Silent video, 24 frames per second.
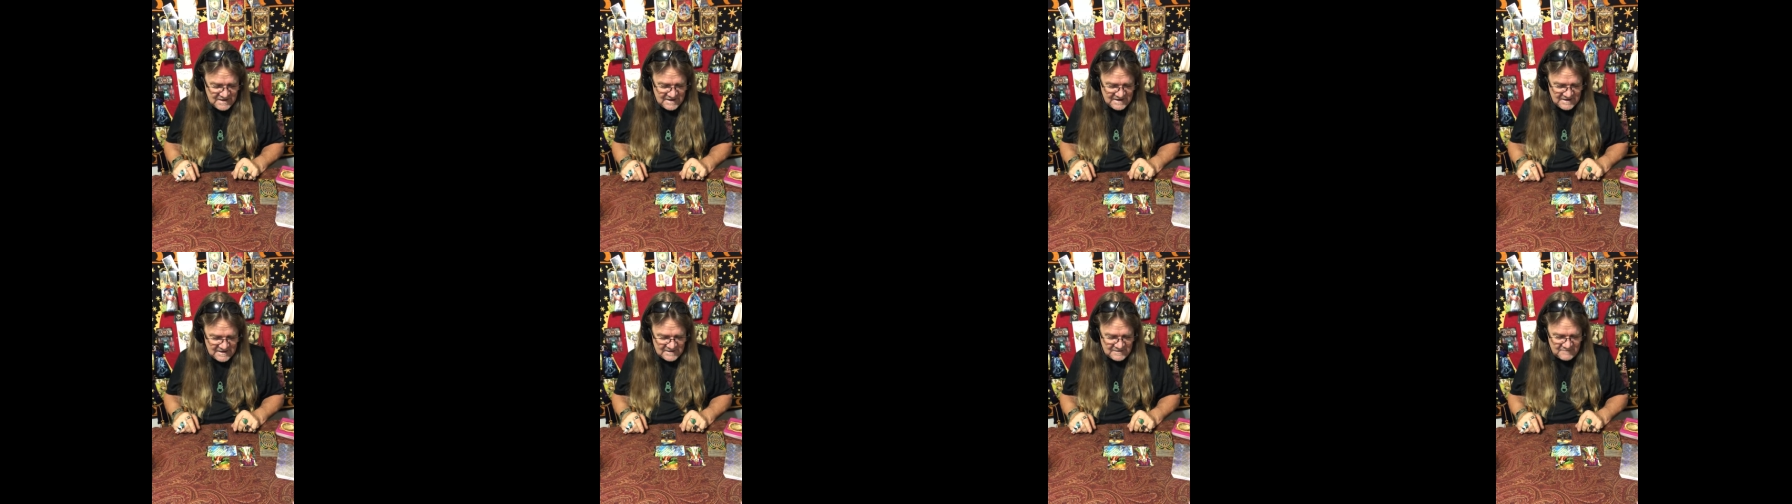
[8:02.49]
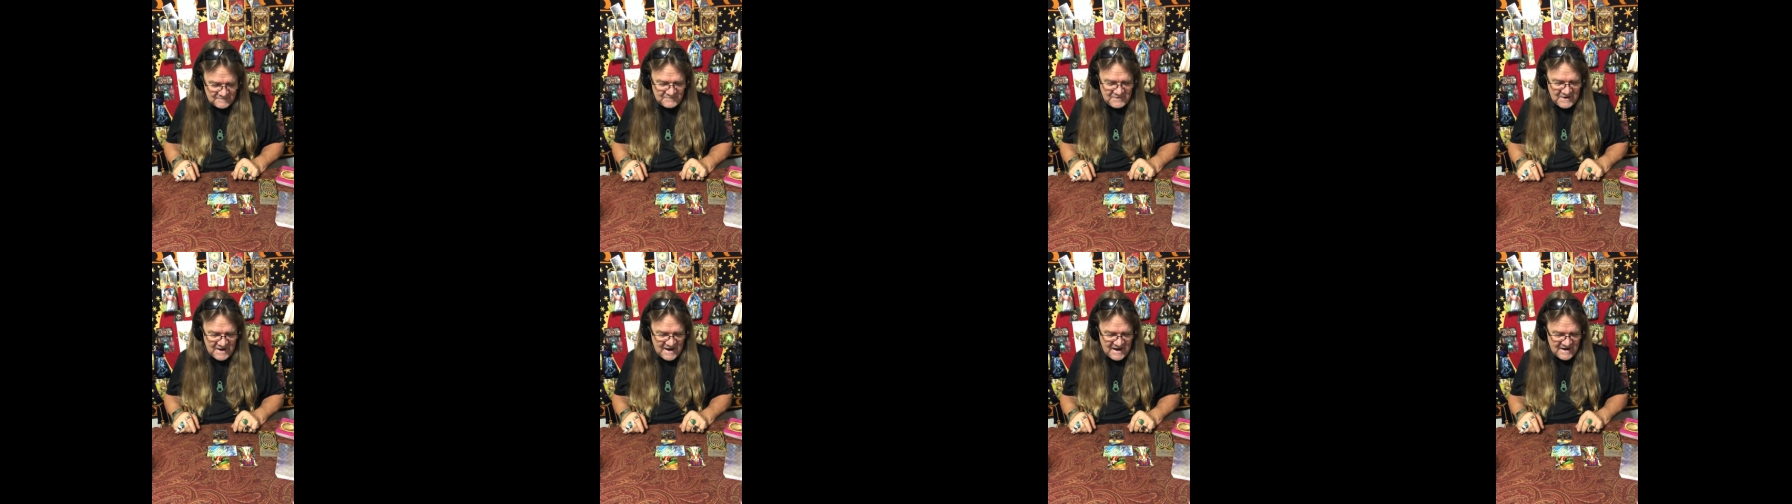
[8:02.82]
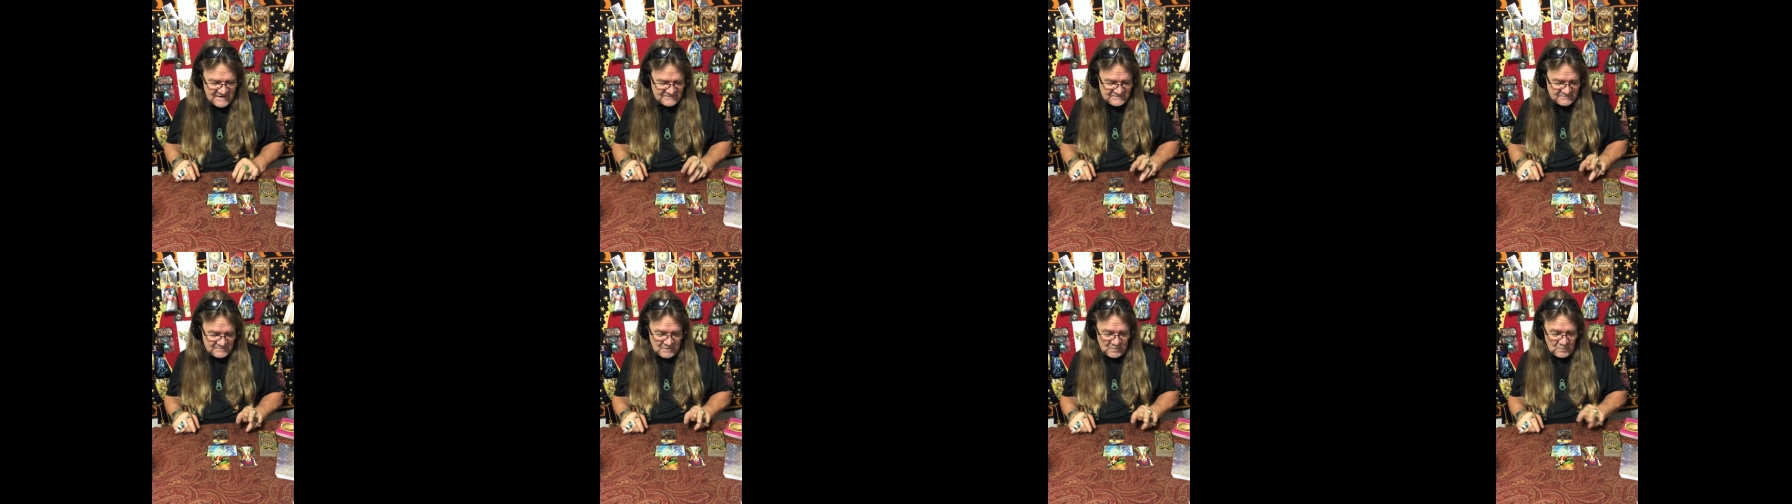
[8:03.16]
in the
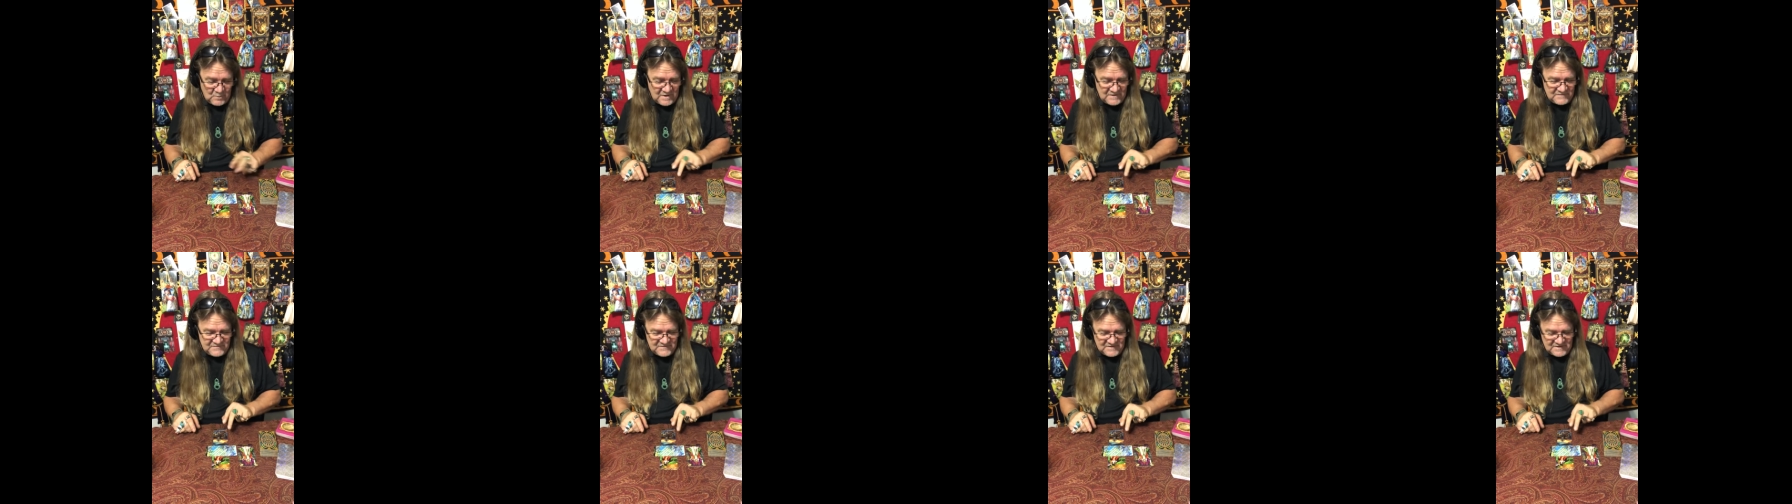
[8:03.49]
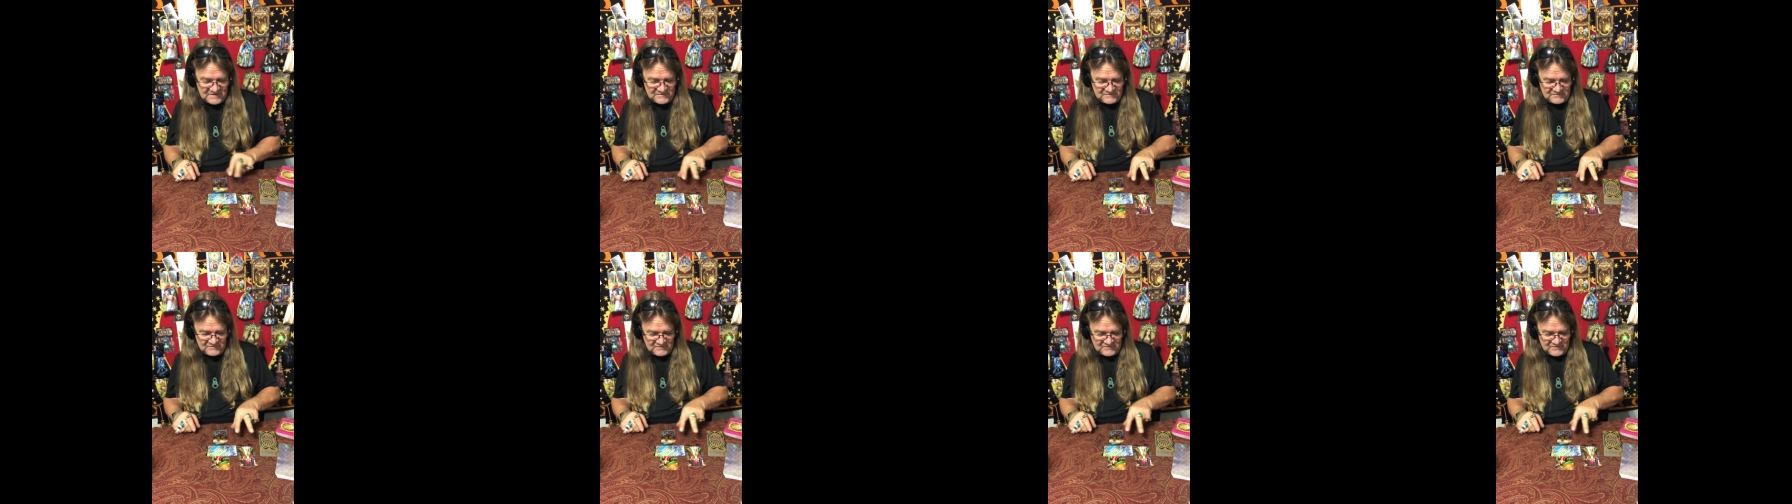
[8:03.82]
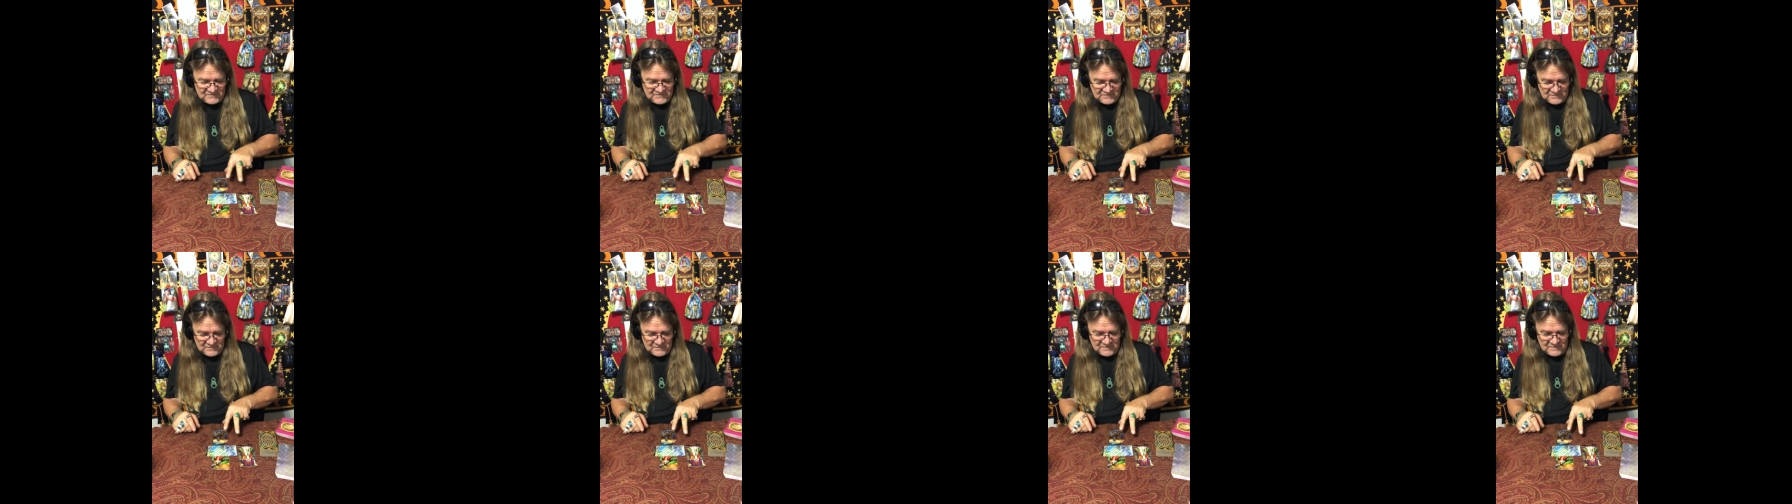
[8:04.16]
past, but one thing's for
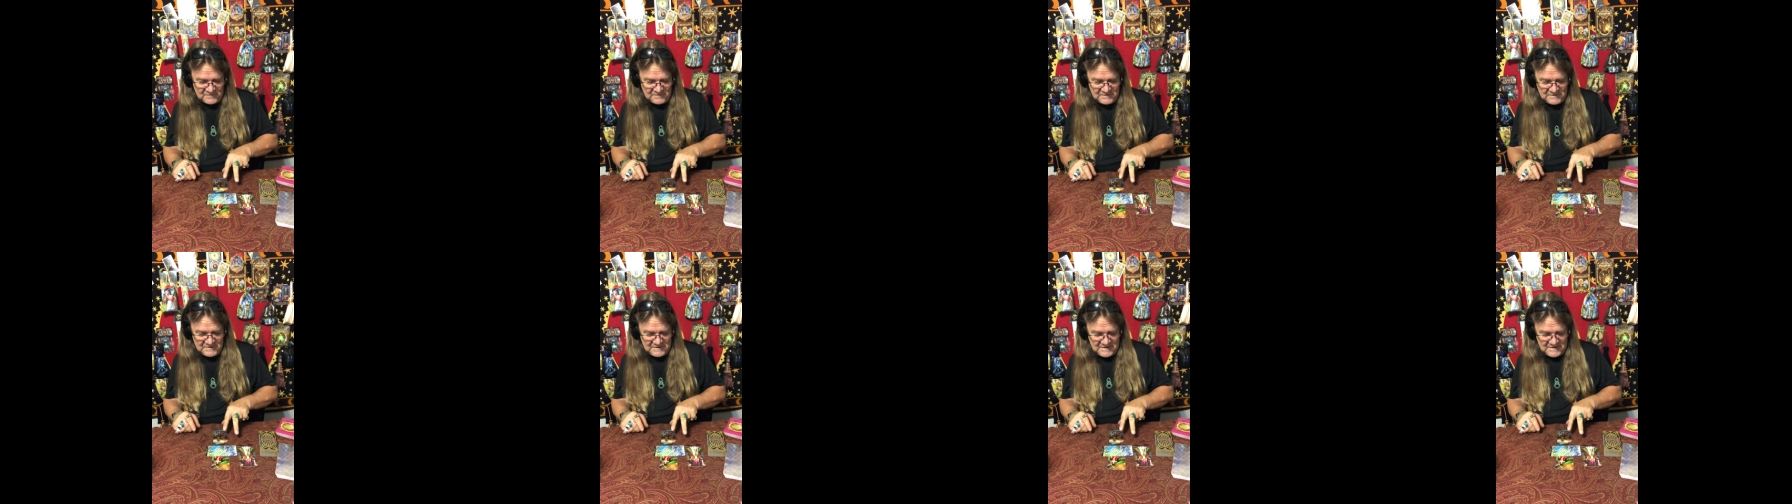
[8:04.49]
sure,